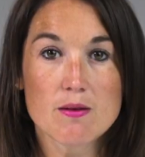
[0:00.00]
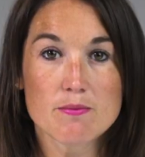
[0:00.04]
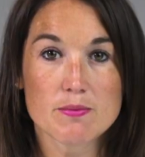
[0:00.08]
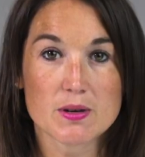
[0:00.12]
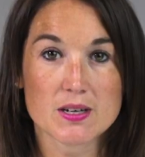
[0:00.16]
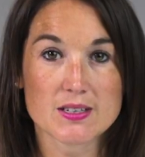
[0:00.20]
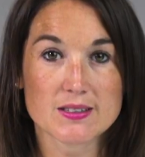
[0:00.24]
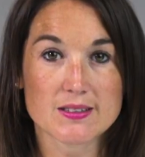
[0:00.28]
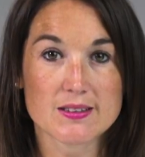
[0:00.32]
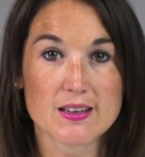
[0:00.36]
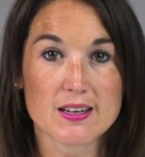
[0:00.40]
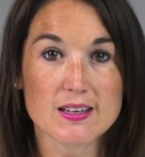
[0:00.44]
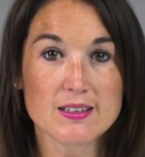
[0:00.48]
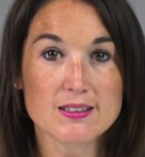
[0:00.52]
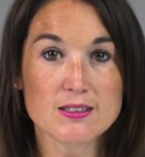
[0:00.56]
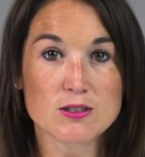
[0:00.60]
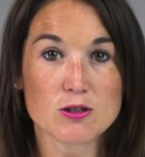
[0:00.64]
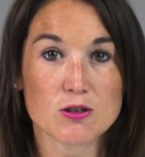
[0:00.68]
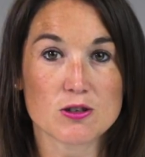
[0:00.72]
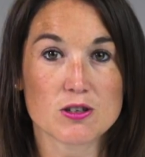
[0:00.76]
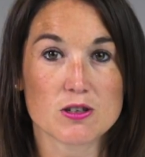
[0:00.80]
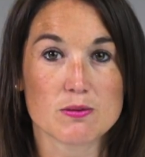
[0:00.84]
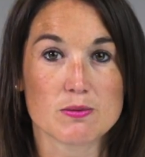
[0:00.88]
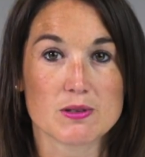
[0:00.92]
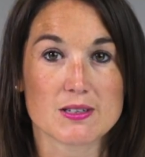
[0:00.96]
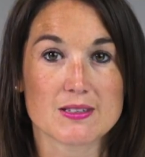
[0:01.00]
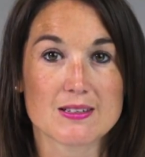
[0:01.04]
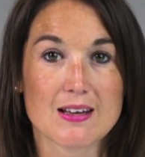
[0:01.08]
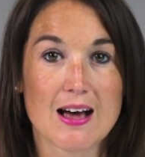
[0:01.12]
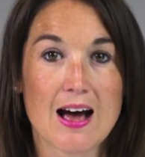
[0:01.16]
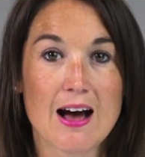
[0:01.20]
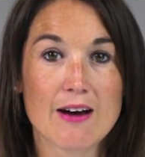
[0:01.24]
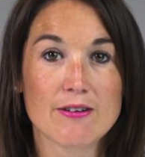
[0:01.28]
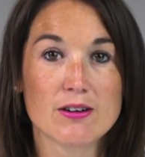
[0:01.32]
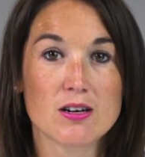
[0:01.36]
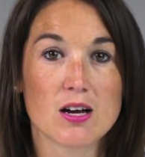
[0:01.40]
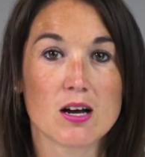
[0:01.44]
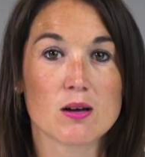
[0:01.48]
because these documents
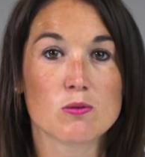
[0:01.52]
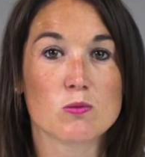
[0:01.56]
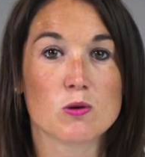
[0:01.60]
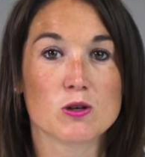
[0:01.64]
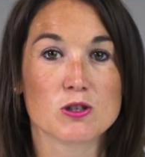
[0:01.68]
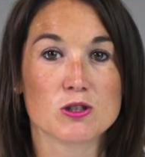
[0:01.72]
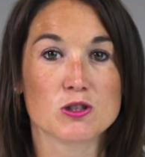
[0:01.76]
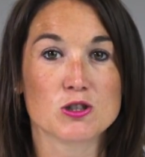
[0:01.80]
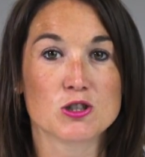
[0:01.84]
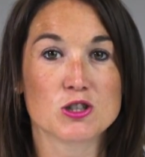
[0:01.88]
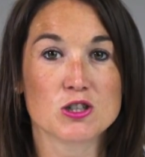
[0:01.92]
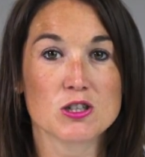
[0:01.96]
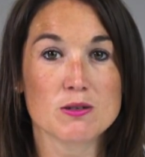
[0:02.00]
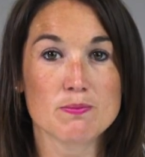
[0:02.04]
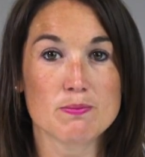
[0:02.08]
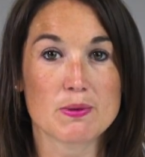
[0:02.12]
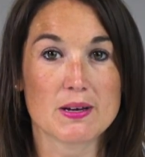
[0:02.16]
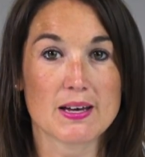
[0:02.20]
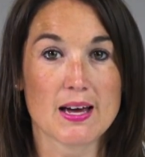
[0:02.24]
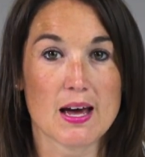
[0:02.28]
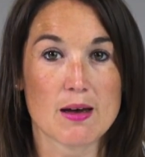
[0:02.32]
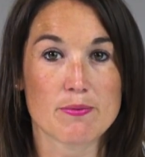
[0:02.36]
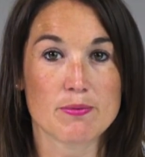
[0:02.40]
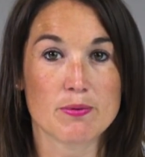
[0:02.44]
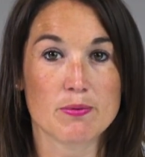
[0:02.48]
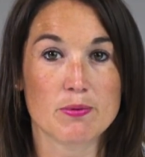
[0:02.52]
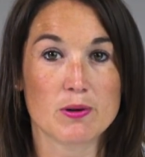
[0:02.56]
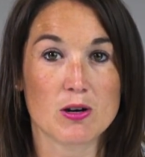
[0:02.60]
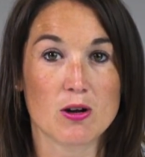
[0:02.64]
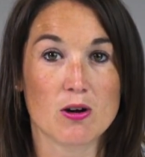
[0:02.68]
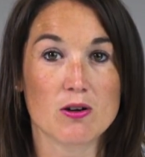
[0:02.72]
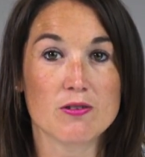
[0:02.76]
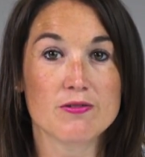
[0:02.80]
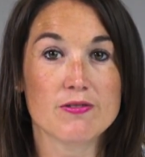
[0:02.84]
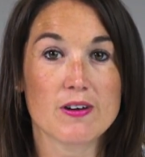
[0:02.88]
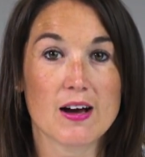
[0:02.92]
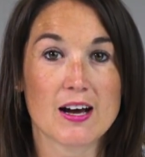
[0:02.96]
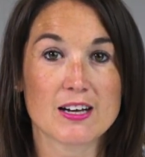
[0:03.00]
outline what you should be capable
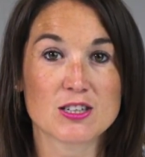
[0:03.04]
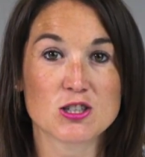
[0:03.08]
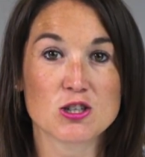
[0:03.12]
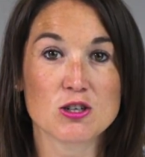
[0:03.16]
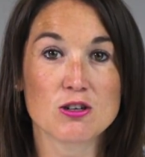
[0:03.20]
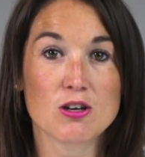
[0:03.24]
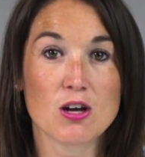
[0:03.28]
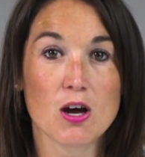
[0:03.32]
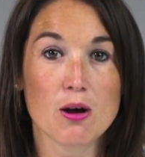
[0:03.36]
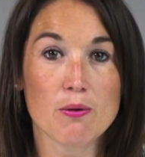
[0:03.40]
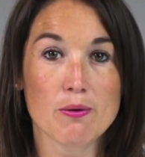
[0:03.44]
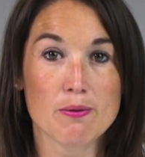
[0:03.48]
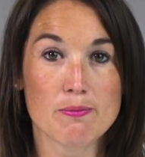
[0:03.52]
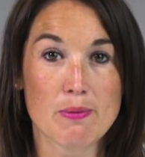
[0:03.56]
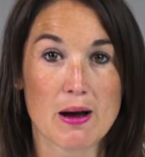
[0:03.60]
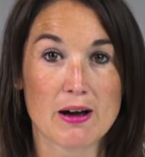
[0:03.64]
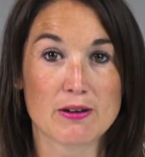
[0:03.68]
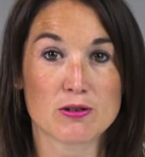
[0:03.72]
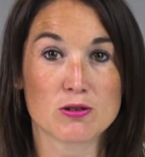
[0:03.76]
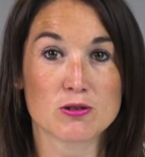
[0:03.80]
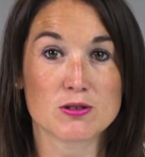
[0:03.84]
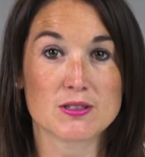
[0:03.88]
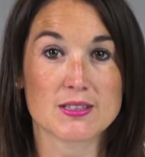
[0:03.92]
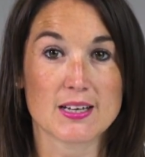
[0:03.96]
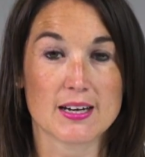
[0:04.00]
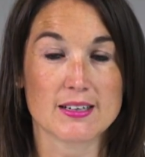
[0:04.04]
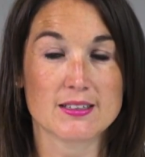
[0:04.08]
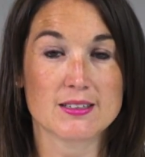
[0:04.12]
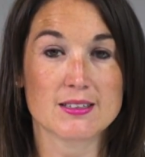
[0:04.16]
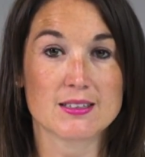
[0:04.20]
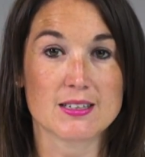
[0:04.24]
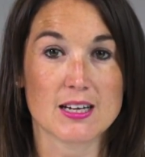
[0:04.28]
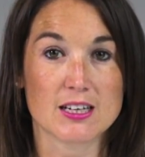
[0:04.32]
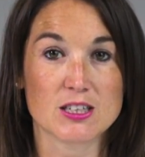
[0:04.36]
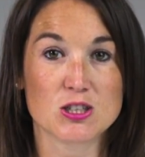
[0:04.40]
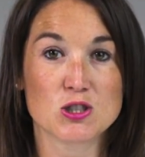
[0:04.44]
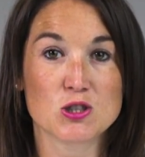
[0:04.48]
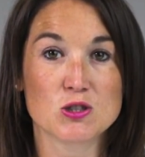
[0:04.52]
of as you go about your
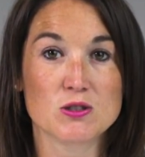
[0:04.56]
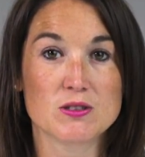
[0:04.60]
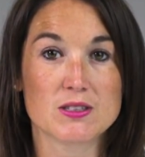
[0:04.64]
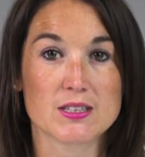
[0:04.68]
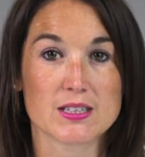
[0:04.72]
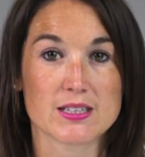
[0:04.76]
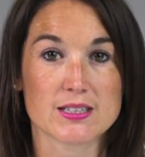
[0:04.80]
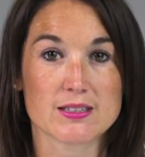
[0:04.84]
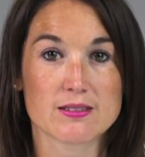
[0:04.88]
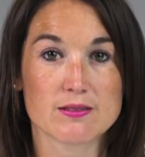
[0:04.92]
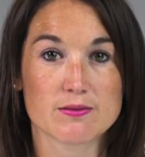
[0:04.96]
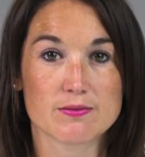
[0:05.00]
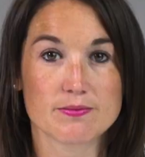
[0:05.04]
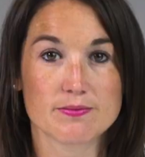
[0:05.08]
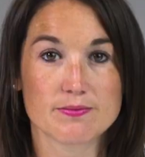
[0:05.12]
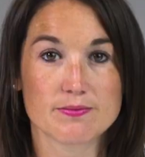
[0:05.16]
day-to-day duties.